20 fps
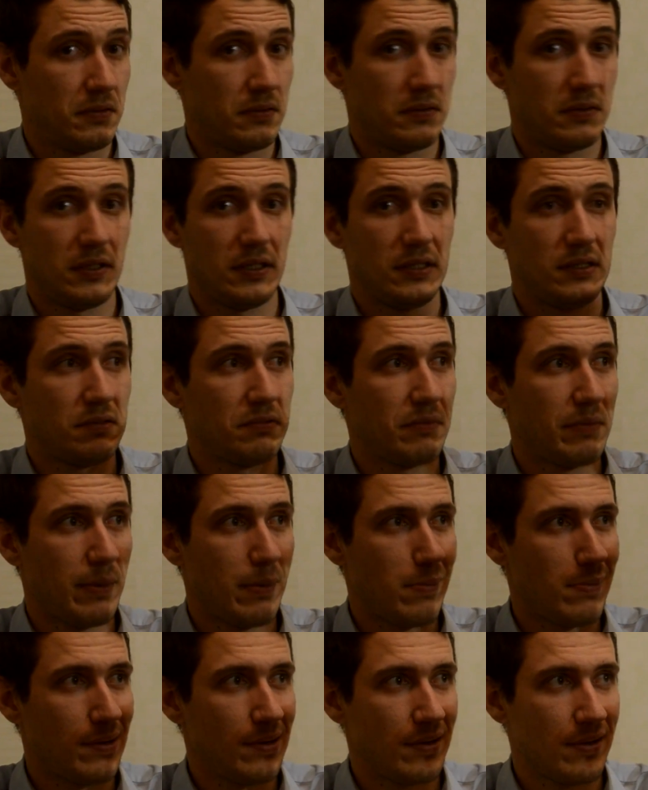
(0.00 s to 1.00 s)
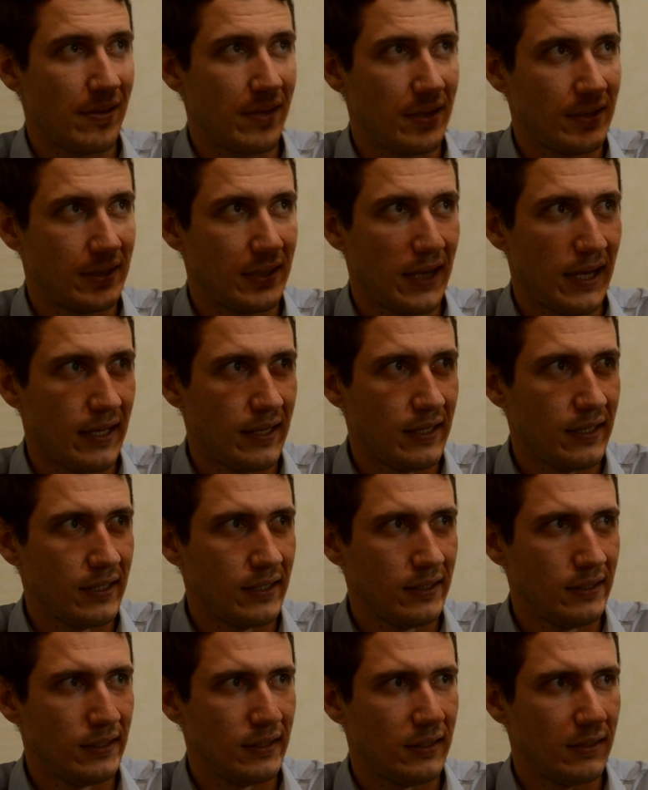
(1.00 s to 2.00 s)
Just remember these
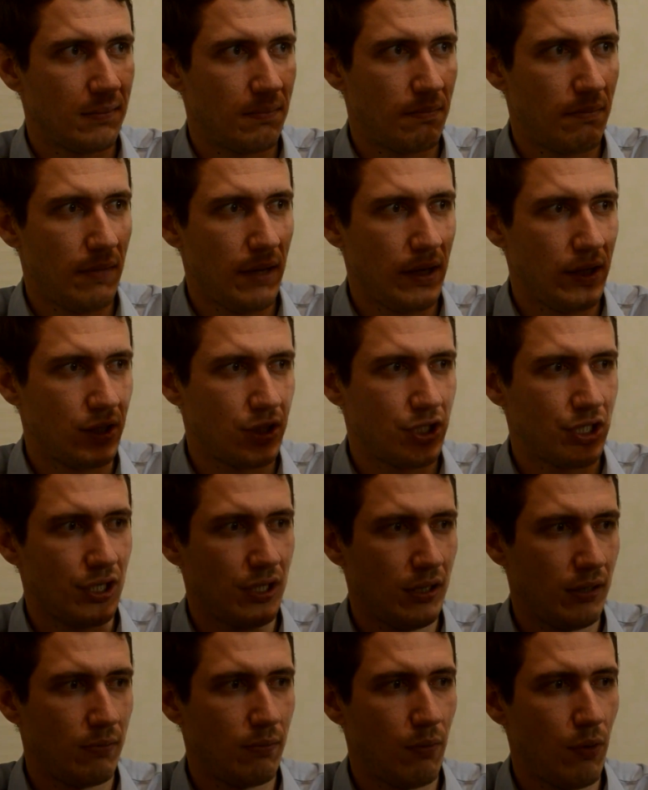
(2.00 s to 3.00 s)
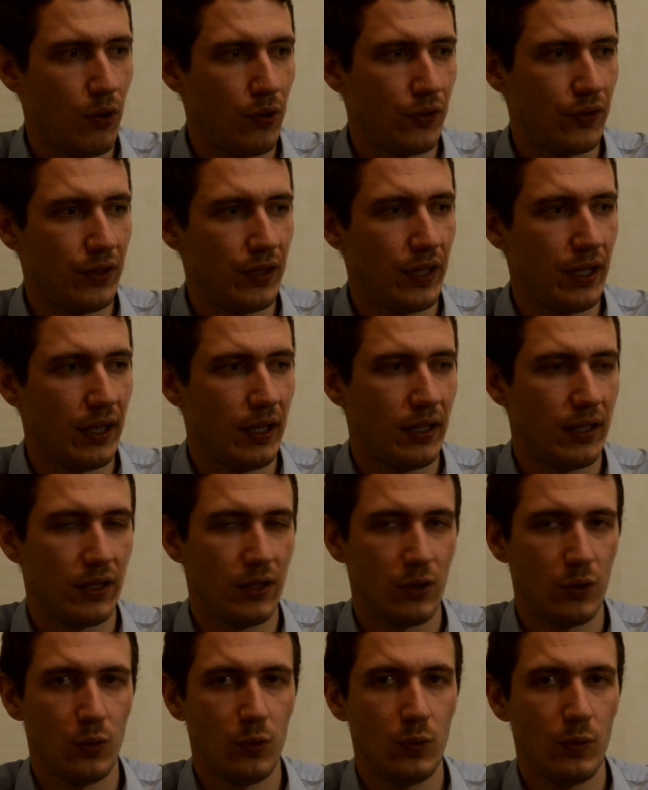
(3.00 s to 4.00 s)
endings, m, sh, mo, te,
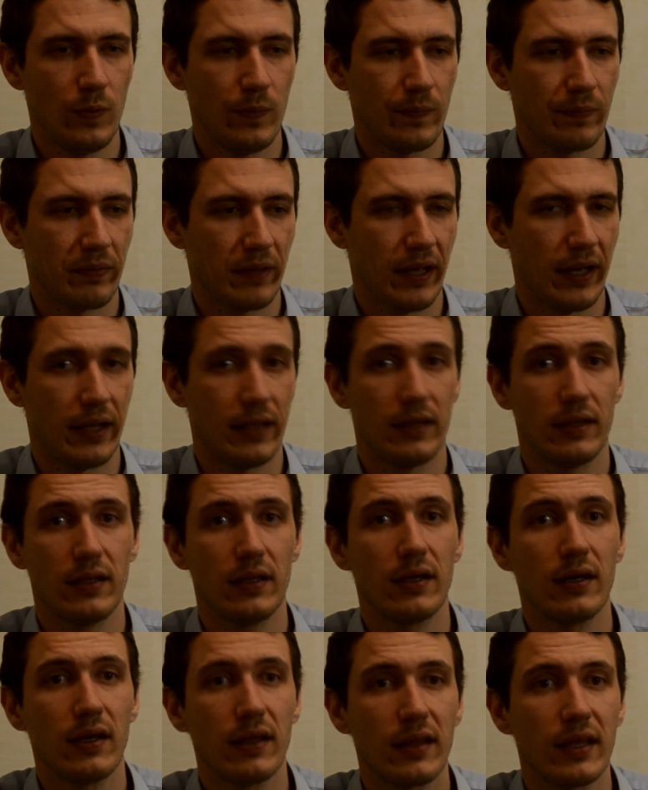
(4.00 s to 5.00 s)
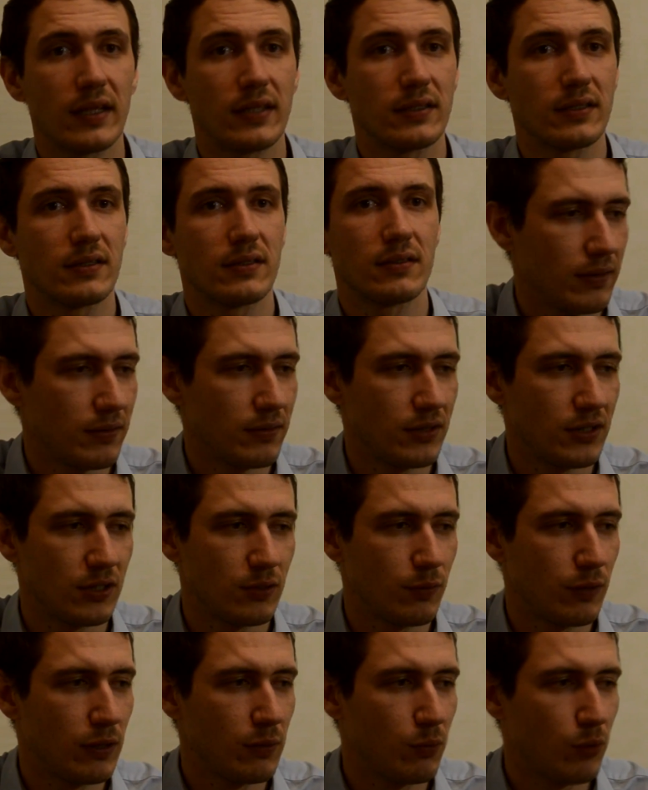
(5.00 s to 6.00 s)
ju, and that's just
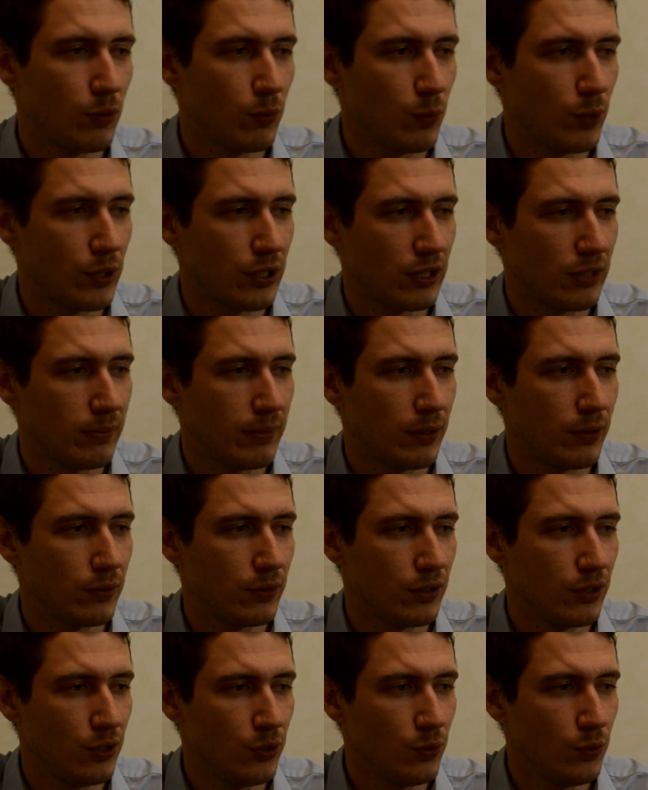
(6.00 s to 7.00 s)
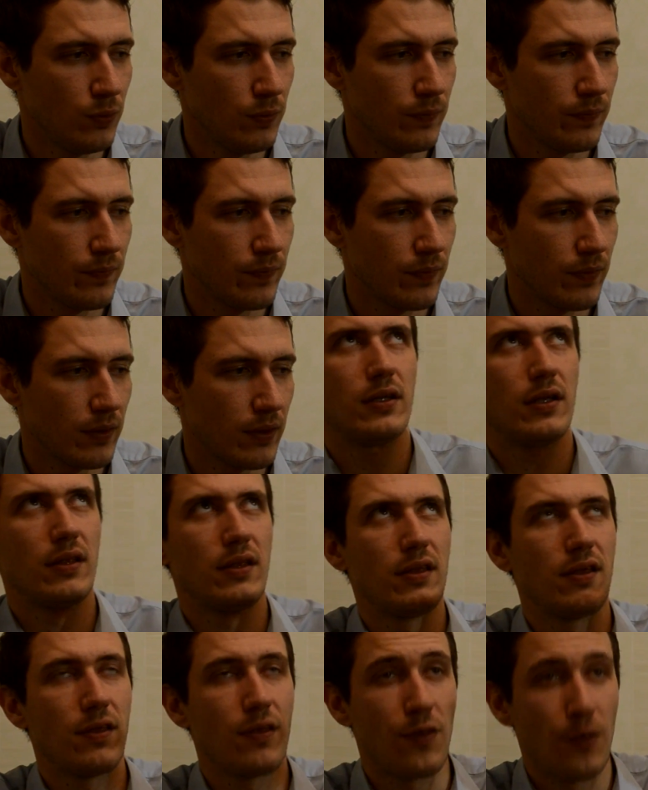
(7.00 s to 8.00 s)
one more word about you.
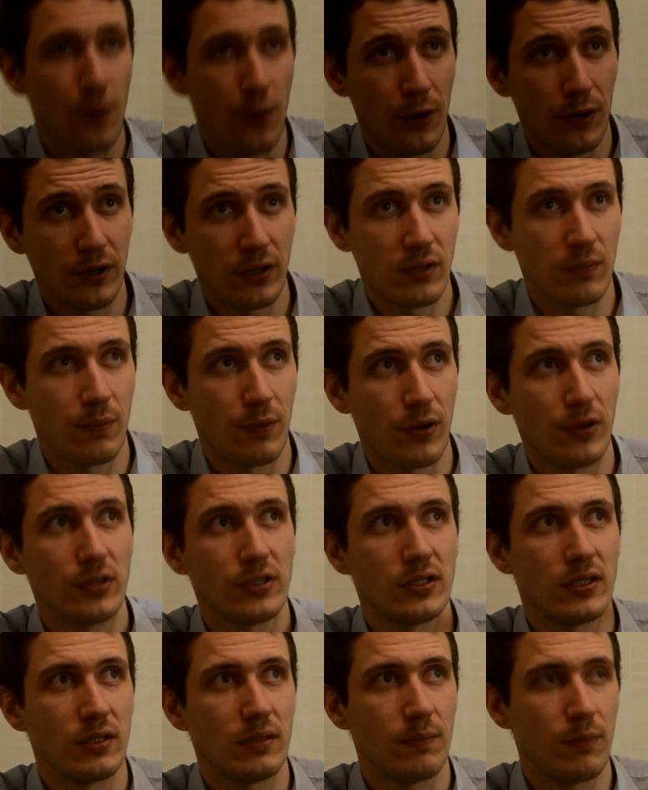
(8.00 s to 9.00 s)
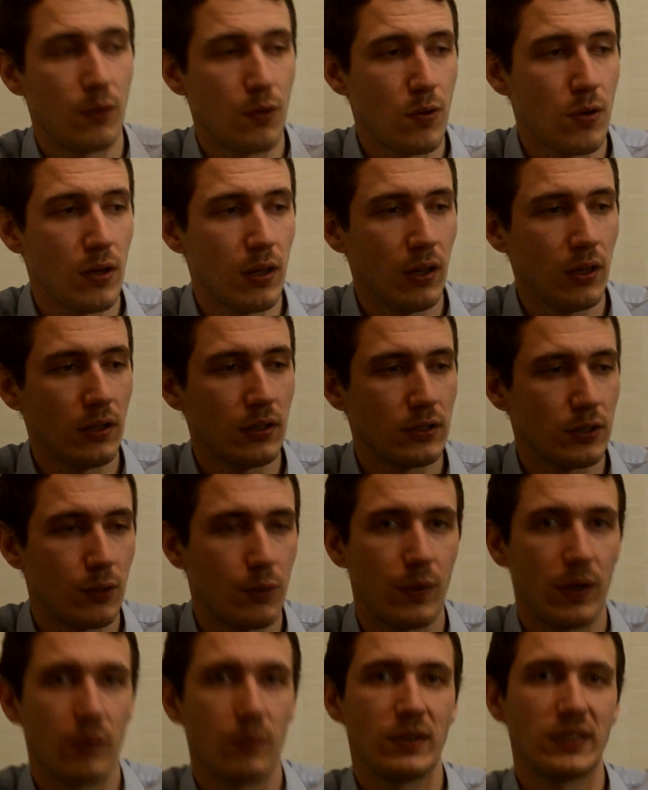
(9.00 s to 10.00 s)
The third person plural, so
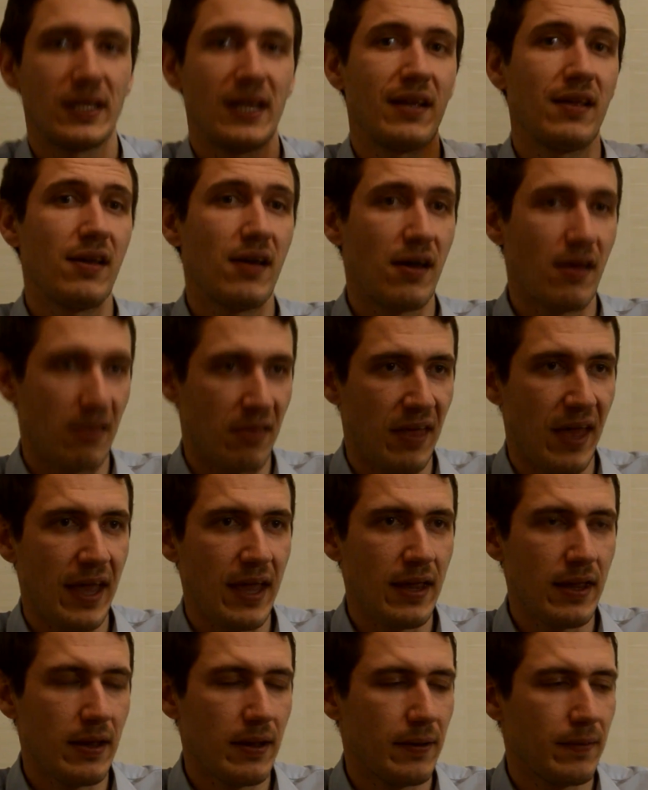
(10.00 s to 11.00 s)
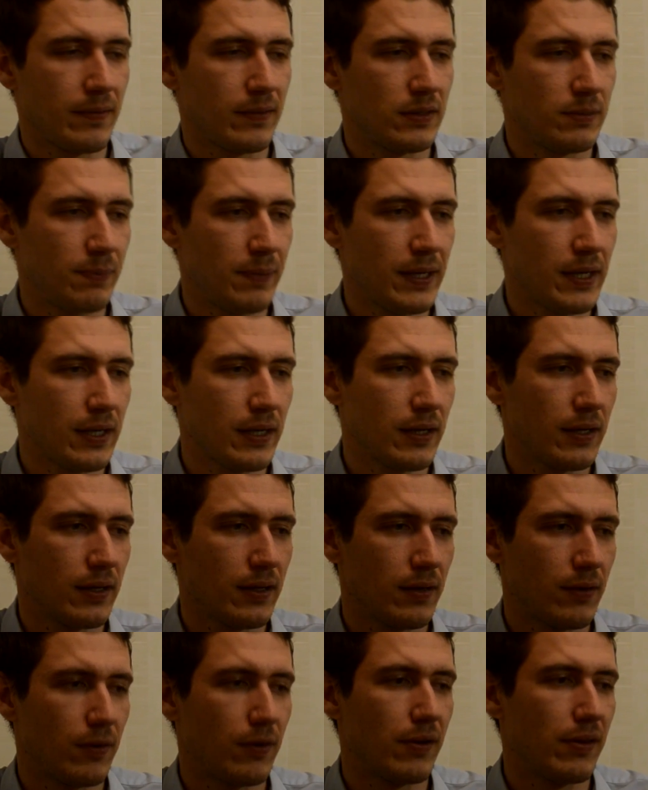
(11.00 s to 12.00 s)
when we say they speak
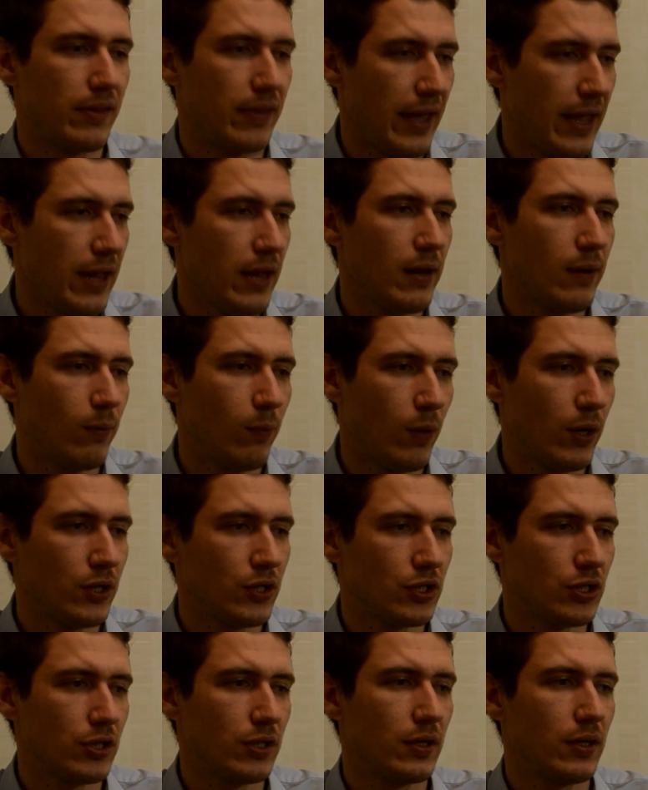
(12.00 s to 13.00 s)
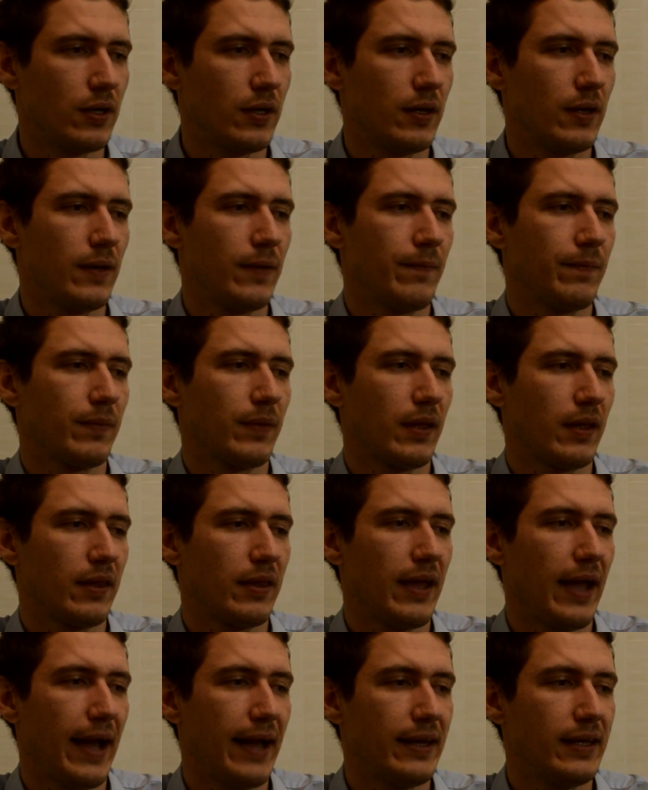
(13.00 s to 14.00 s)
or they watch,
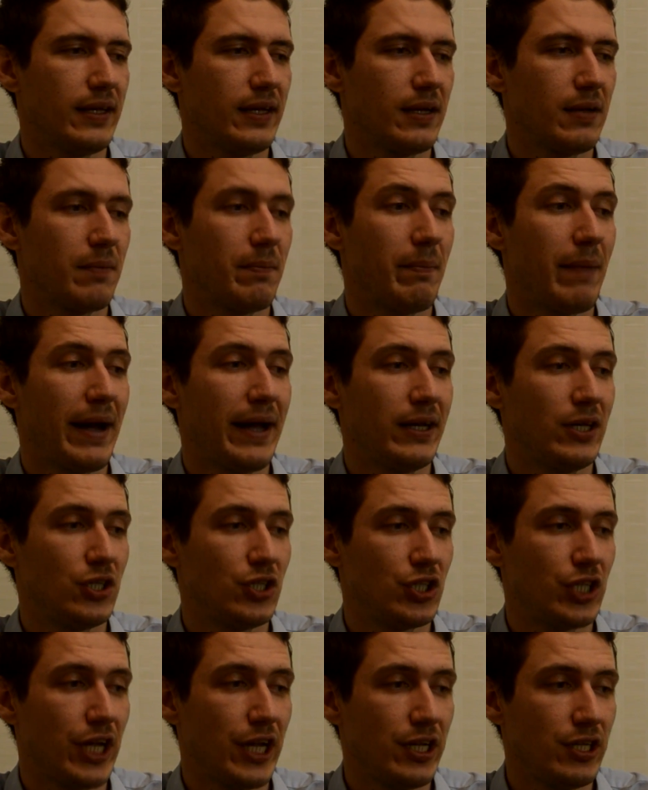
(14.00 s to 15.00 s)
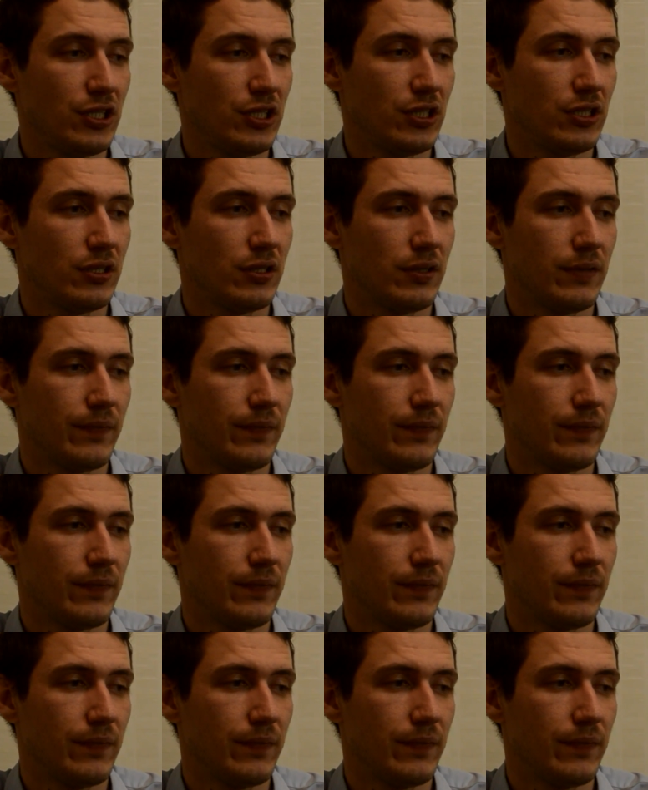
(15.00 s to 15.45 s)
the ending might change